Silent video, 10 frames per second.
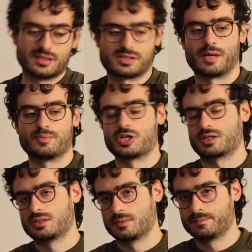the
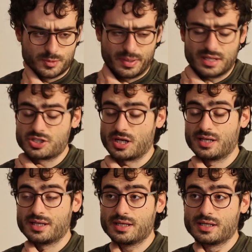subject,
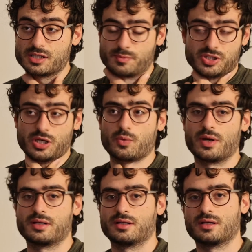especially
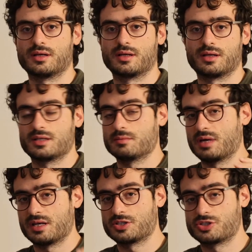when it
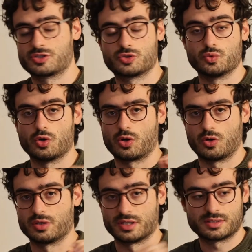manages to lock
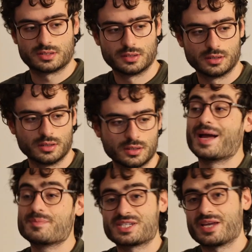on it.
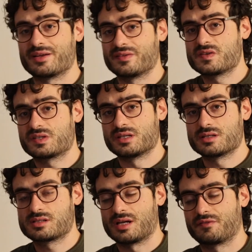I'm saying these
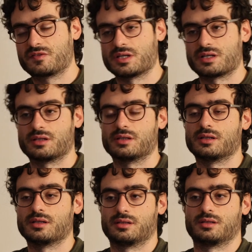things
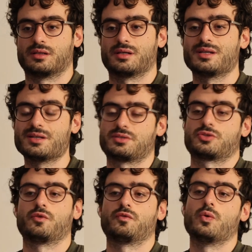after
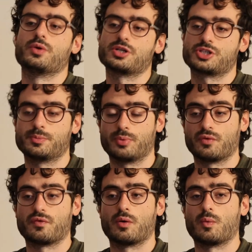years of ownership
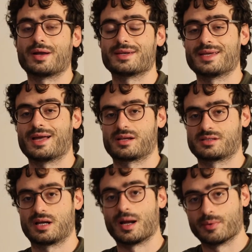of a
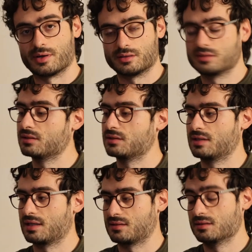1DX camera
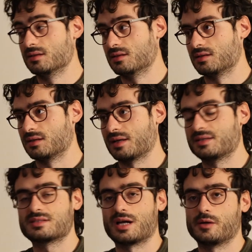that at
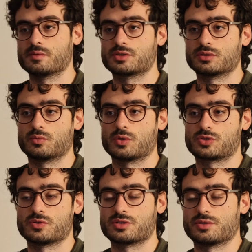the time was
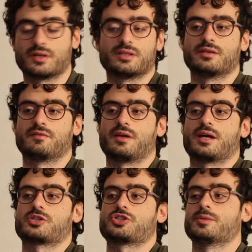considered the
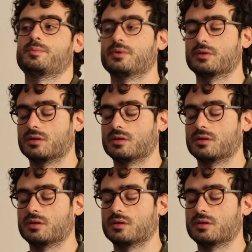flagship